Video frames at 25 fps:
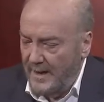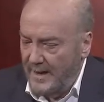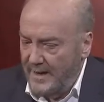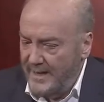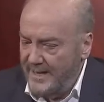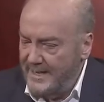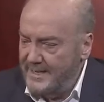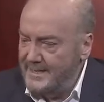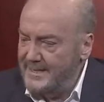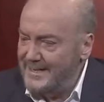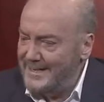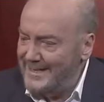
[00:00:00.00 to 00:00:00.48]

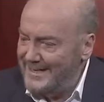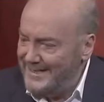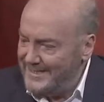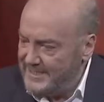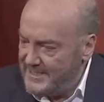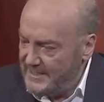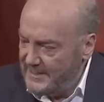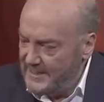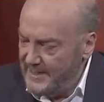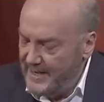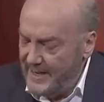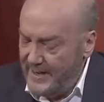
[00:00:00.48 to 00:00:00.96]
In
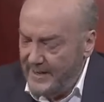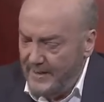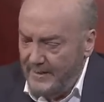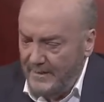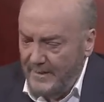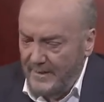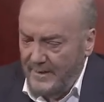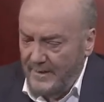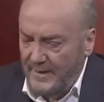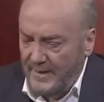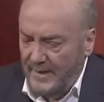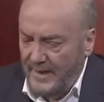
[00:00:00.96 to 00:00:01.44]
Italy,
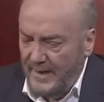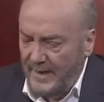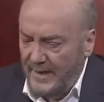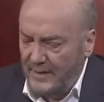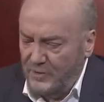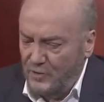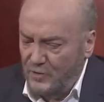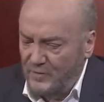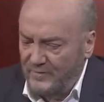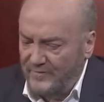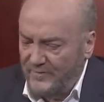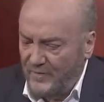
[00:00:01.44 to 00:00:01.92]

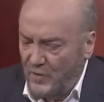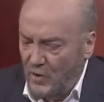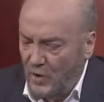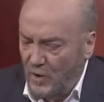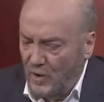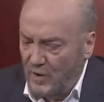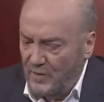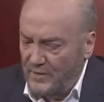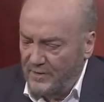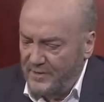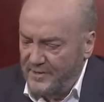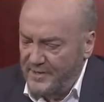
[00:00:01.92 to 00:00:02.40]
you've
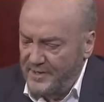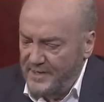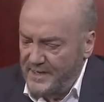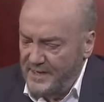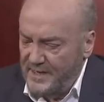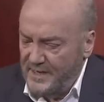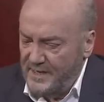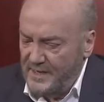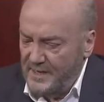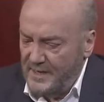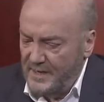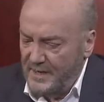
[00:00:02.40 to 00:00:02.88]
got
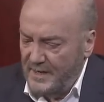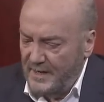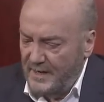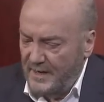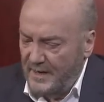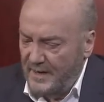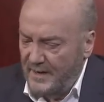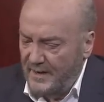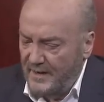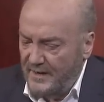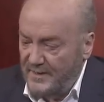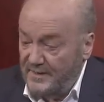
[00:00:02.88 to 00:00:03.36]
the
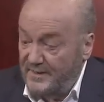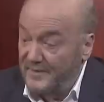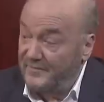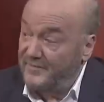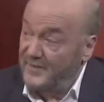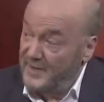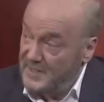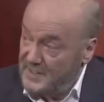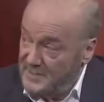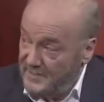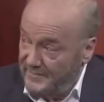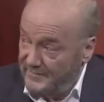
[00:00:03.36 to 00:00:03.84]

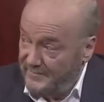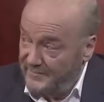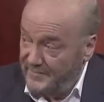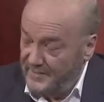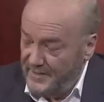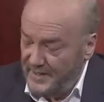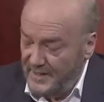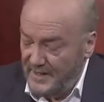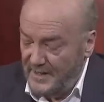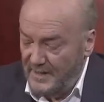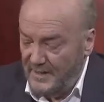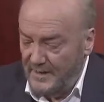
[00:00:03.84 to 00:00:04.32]
defeat of
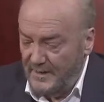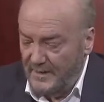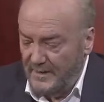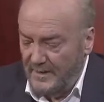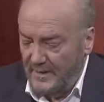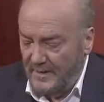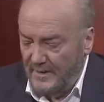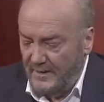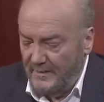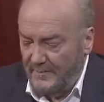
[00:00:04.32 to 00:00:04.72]
the